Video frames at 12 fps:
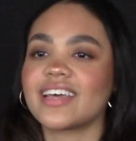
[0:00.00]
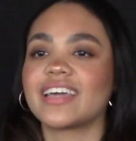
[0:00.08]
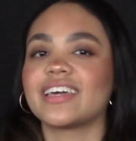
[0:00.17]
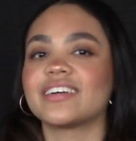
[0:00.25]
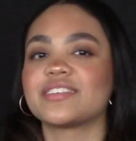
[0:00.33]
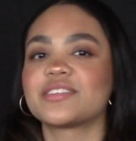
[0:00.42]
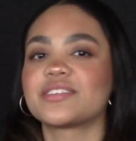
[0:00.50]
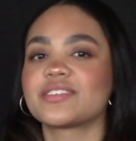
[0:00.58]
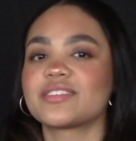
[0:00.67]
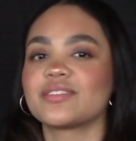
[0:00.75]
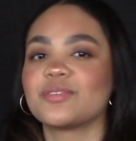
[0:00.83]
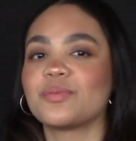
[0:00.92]
I
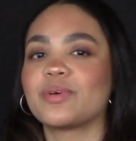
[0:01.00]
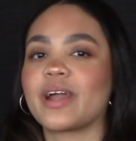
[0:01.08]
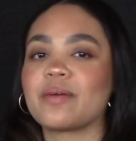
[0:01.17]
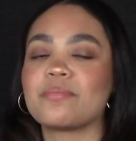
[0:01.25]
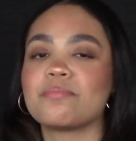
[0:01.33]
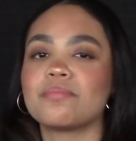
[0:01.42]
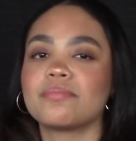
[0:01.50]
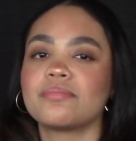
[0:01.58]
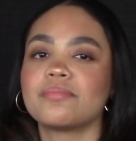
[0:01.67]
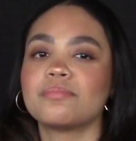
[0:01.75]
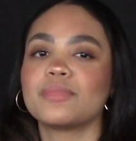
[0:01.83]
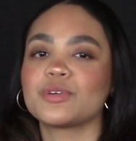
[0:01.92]
guess what I'm
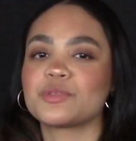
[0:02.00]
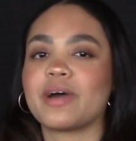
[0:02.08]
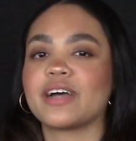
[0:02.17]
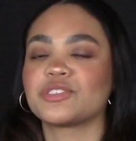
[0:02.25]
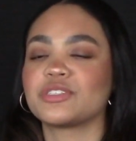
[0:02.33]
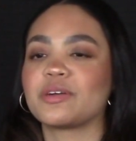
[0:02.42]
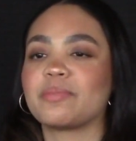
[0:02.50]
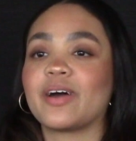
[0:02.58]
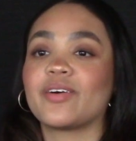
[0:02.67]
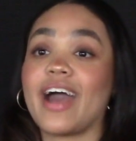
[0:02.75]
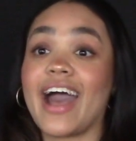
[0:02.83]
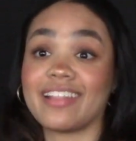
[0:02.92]
most passionate
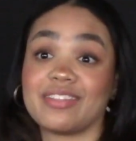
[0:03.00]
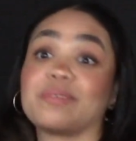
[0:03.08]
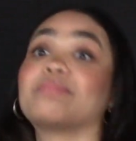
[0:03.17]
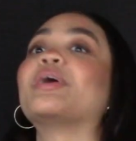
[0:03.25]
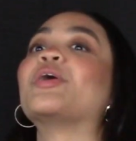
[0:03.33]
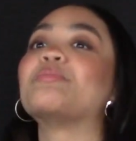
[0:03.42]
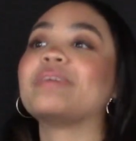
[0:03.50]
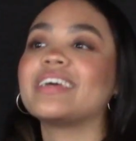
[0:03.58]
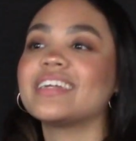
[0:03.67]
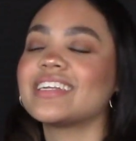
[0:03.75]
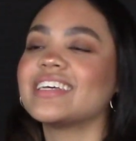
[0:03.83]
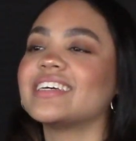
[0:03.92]
about at the
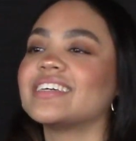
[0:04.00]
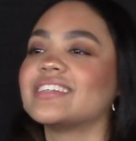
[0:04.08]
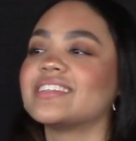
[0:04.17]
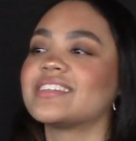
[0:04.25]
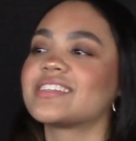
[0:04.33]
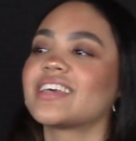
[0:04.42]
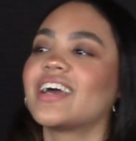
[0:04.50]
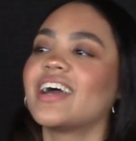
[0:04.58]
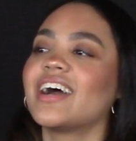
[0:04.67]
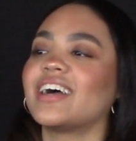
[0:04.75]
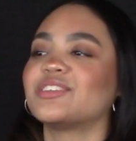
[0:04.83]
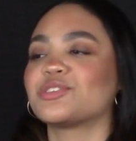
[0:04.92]
moment is
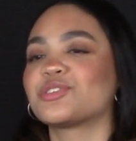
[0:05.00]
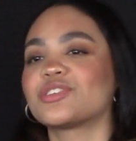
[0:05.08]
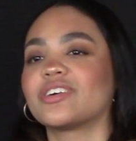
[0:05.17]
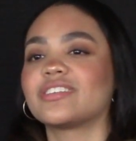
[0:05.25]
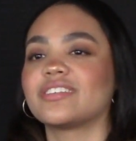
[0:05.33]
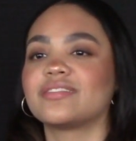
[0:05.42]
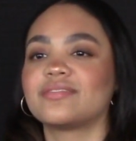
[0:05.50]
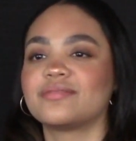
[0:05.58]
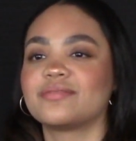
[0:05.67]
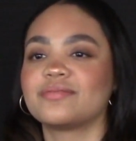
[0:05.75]
I just started